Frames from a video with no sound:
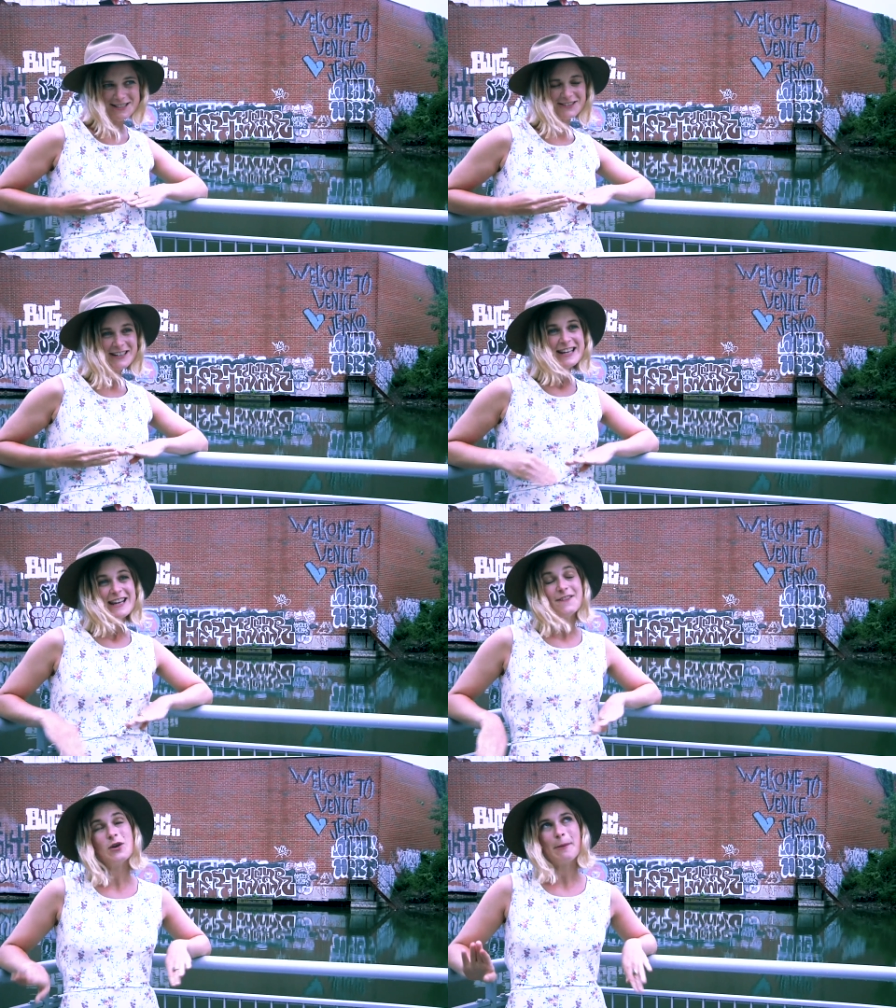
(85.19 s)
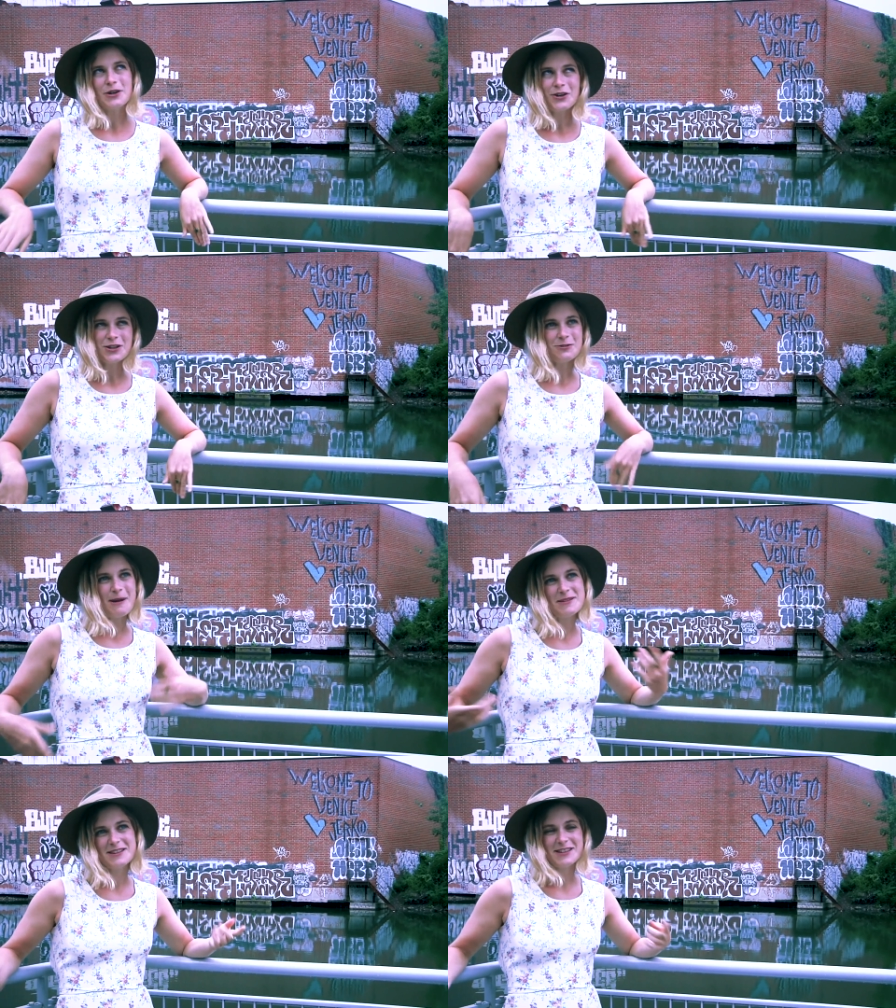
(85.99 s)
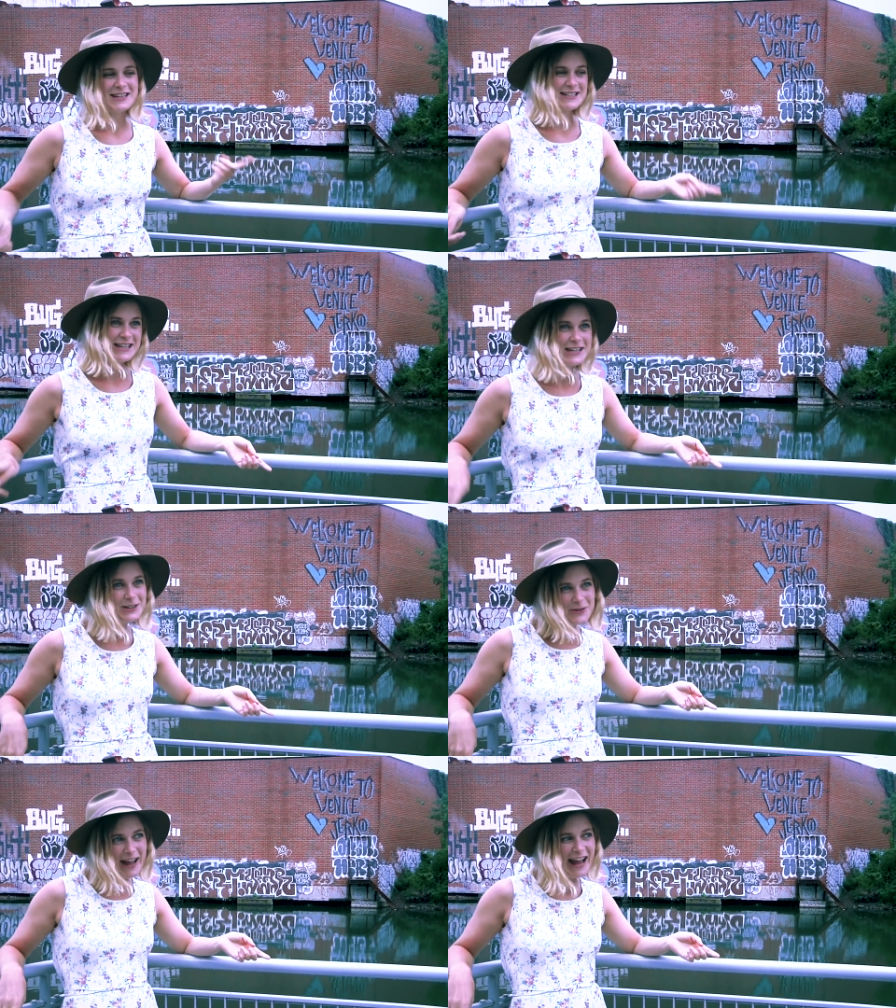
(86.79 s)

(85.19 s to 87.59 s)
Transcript: So if you happen to hurt the rabbit, they'll like take it away